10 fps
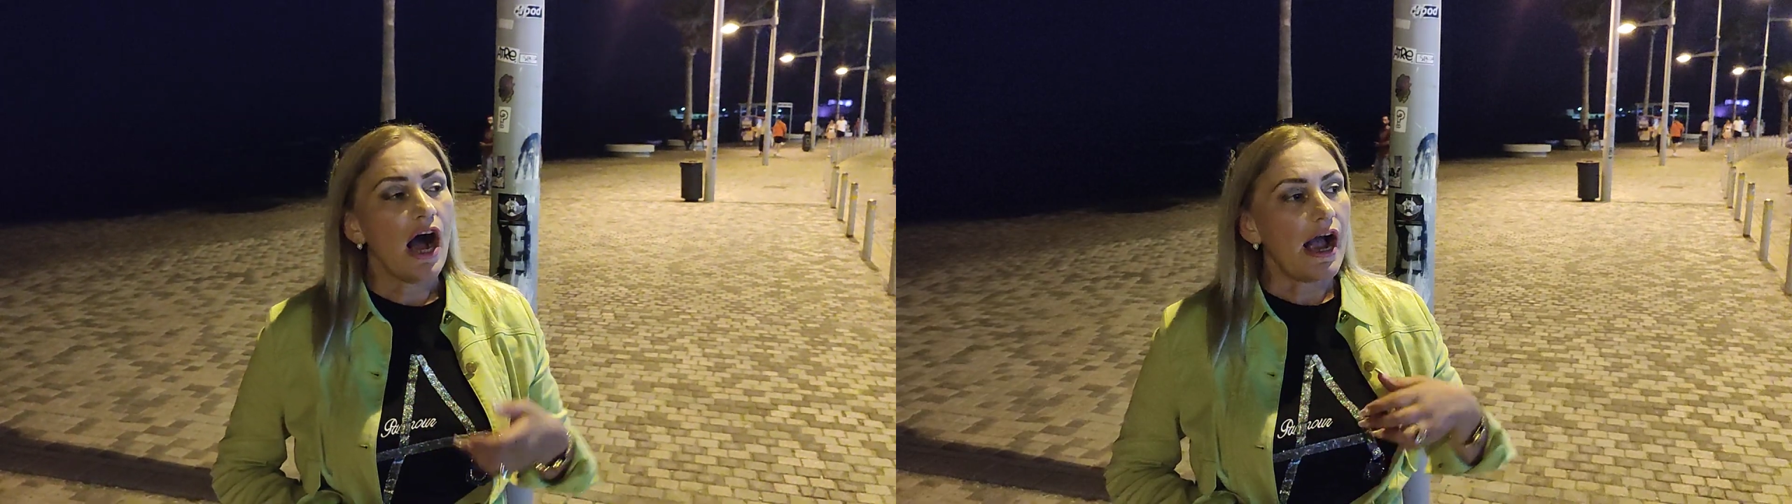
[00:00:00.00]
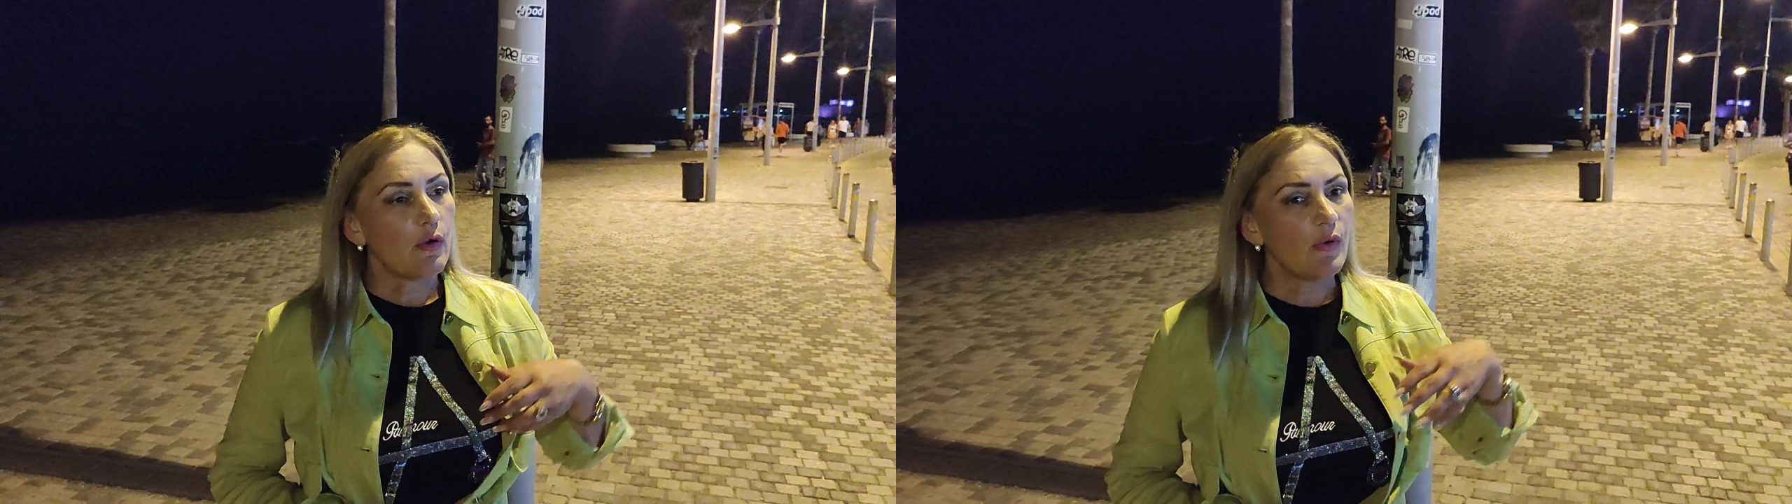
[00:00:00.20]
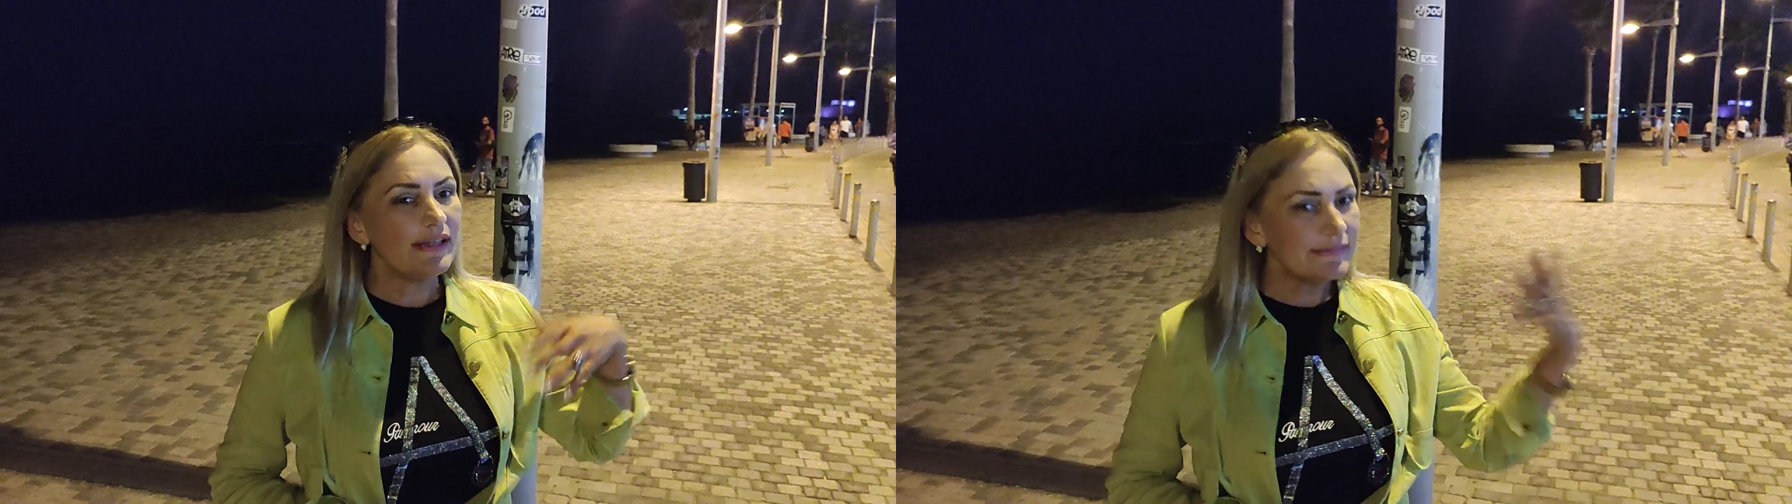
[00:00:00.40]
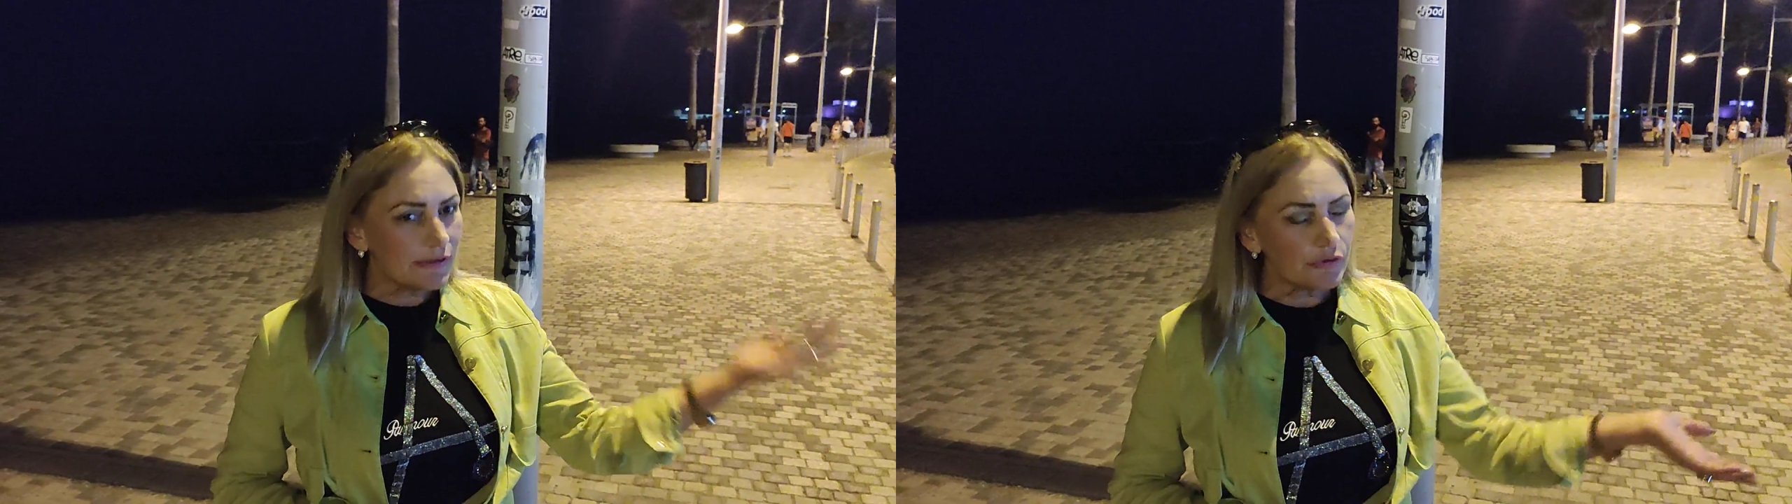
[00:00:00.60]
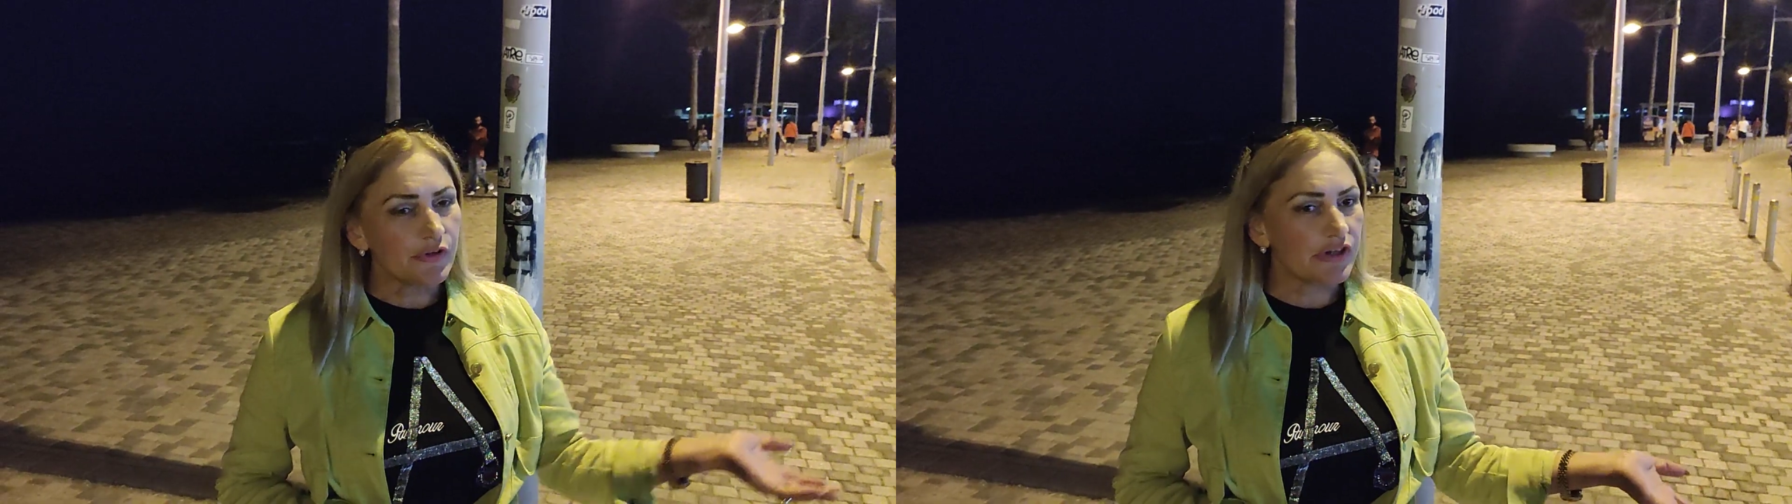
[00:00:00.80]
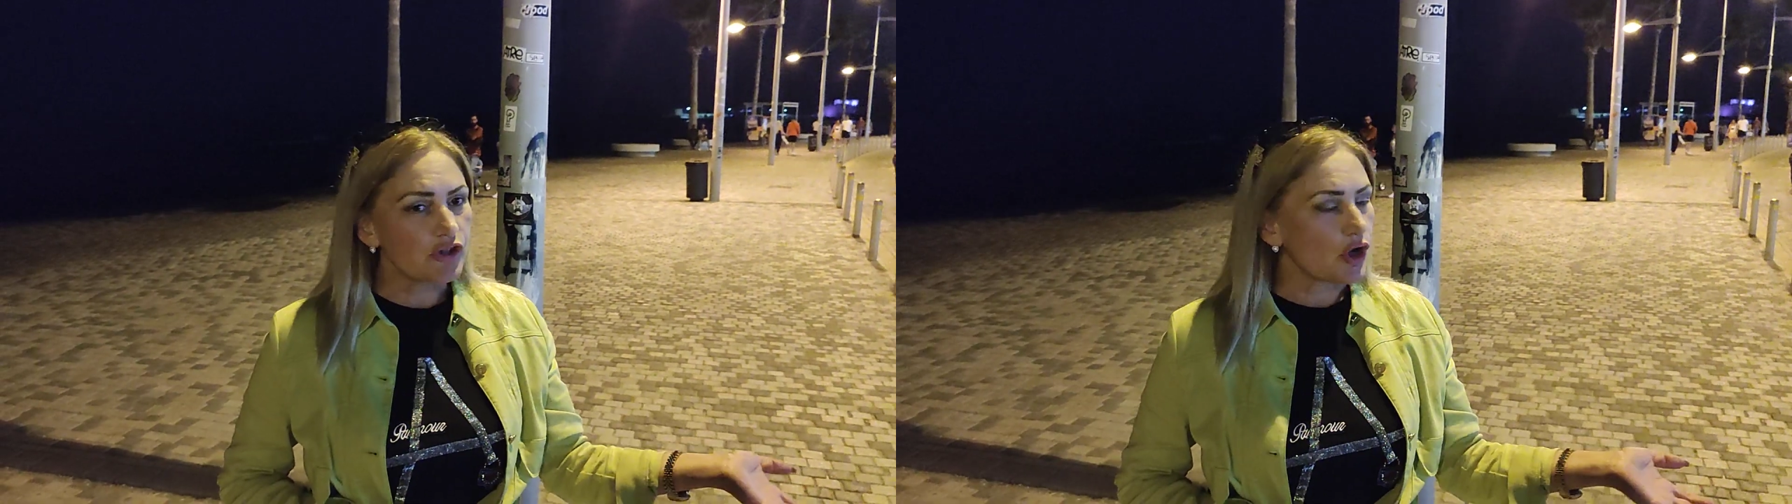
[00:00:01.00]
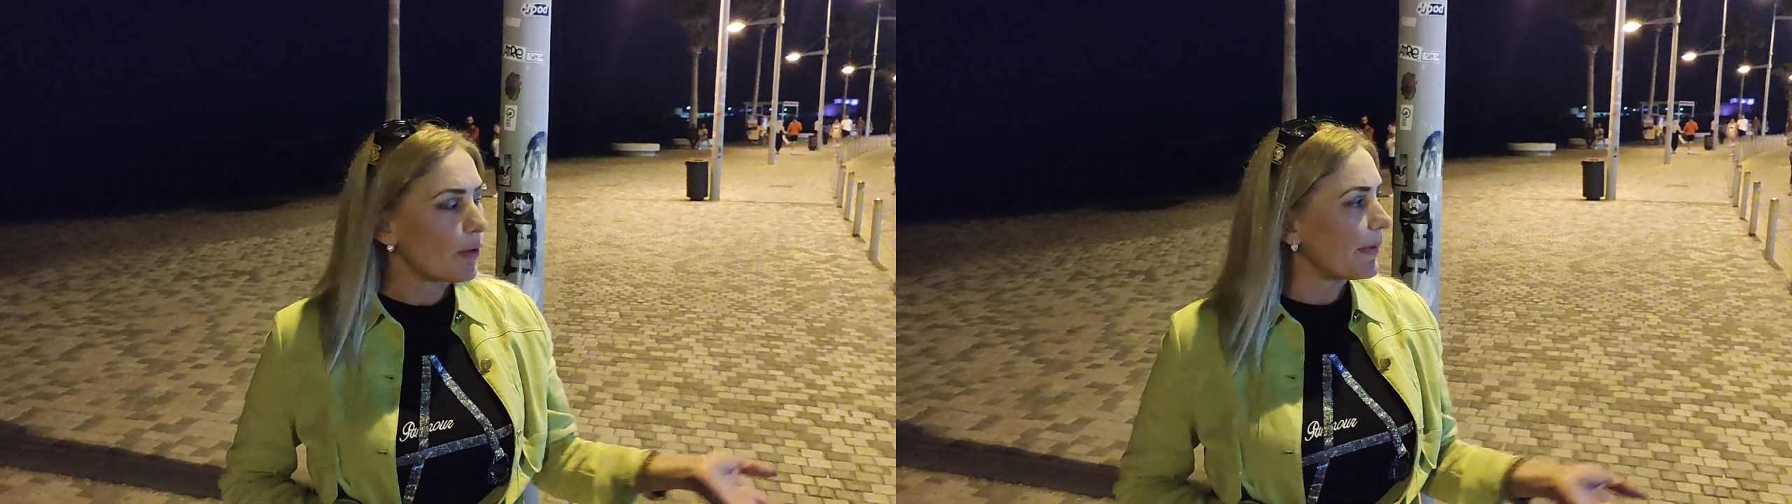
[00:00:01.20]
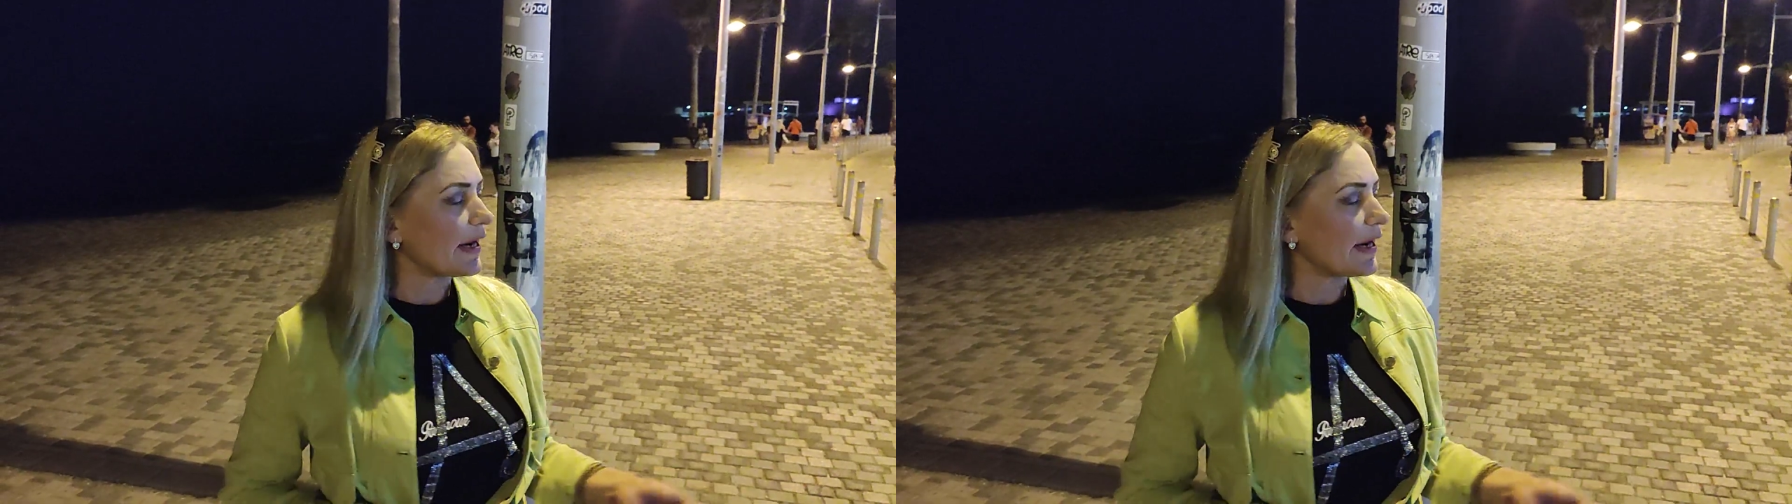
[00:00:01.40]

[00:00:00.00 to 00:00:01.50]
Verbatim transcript: I went into the shop